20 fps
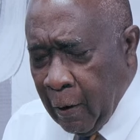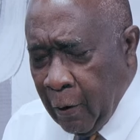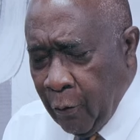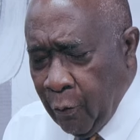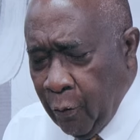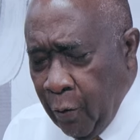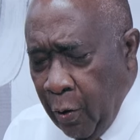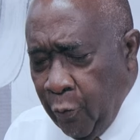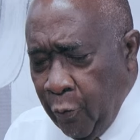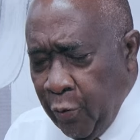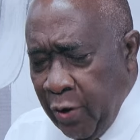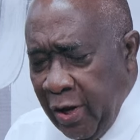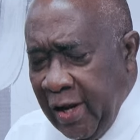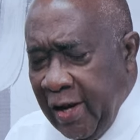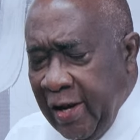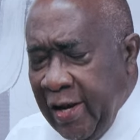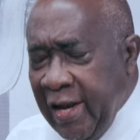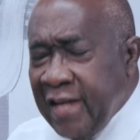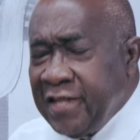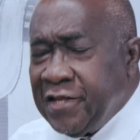when we
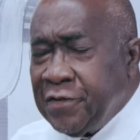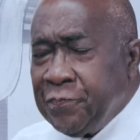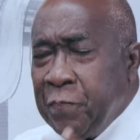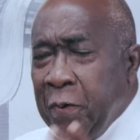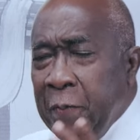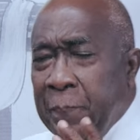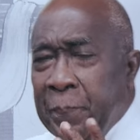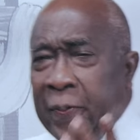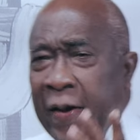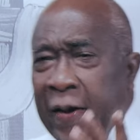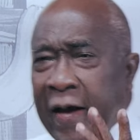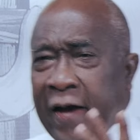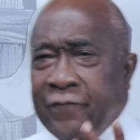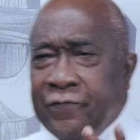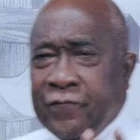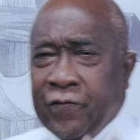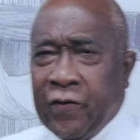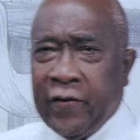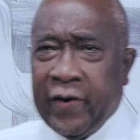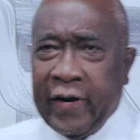least prepared
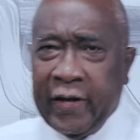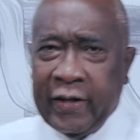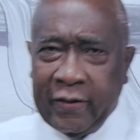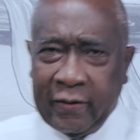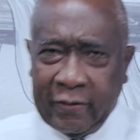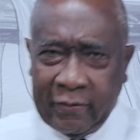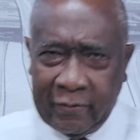for it.